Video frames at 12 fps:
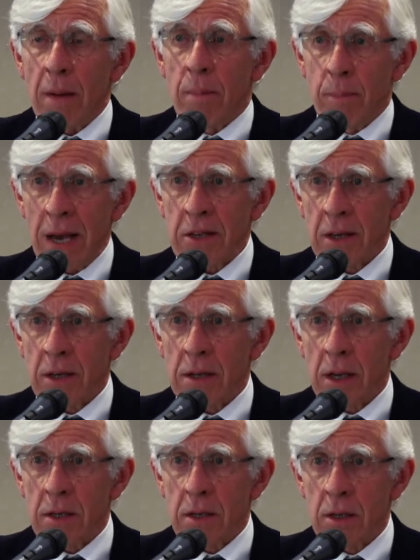better
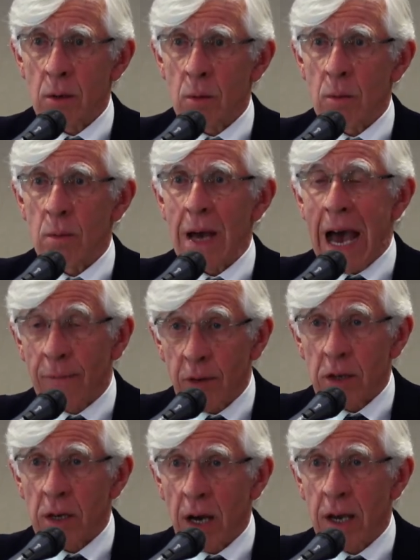to
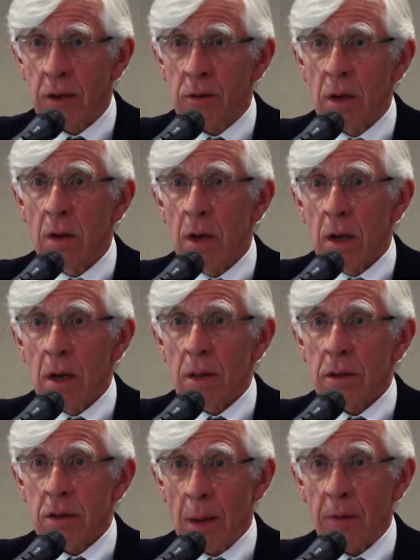advertise
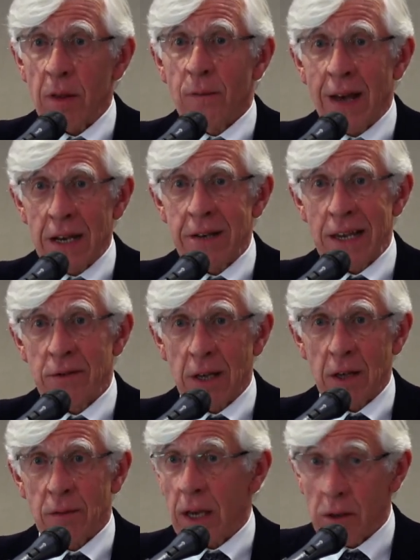some of the
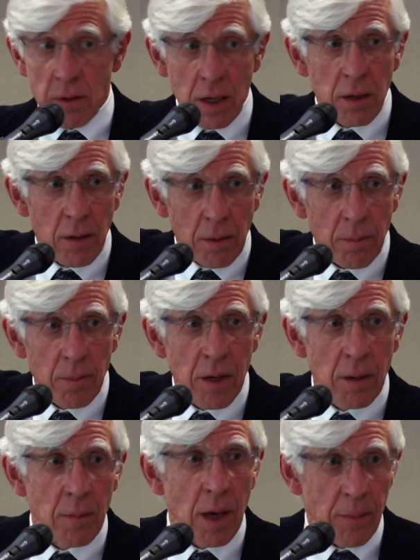fantastic things, including,
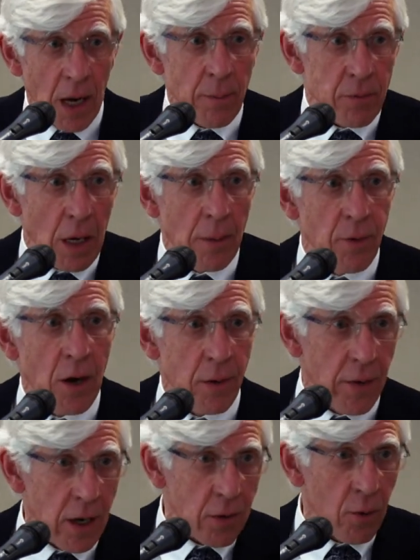I'm very,
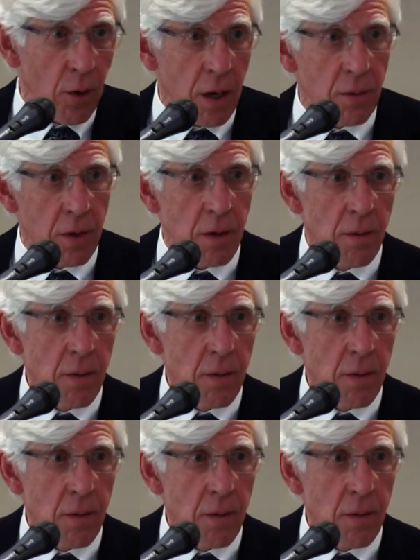very sorry that